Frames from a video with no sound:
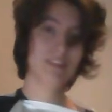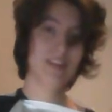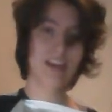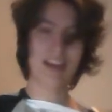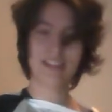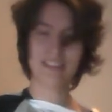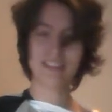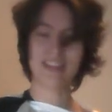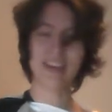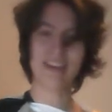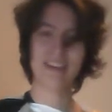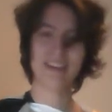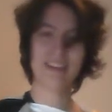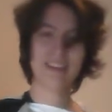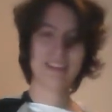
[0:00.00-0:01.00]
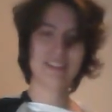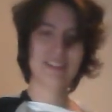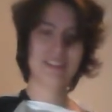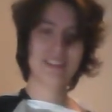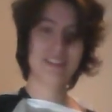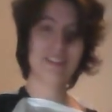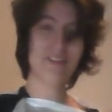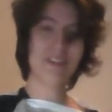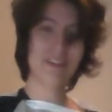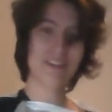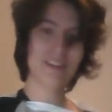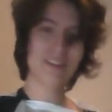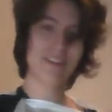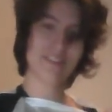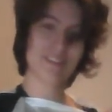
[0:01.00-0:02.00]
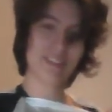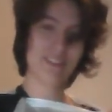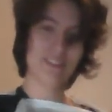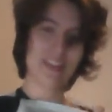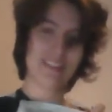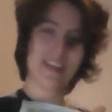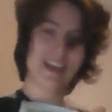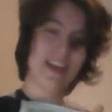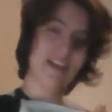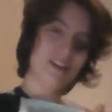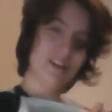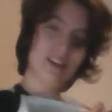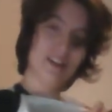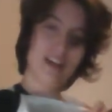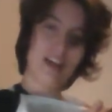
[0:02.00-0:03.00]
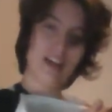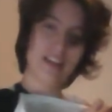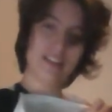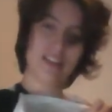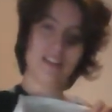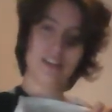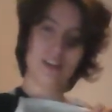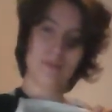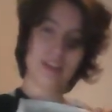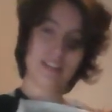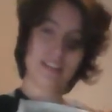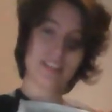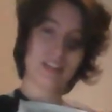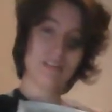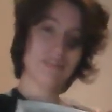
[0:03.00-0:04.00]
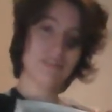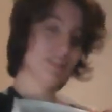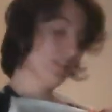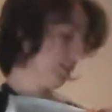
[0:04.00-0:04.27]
I say. Don't hurt yourself, I say, as I hurt myself.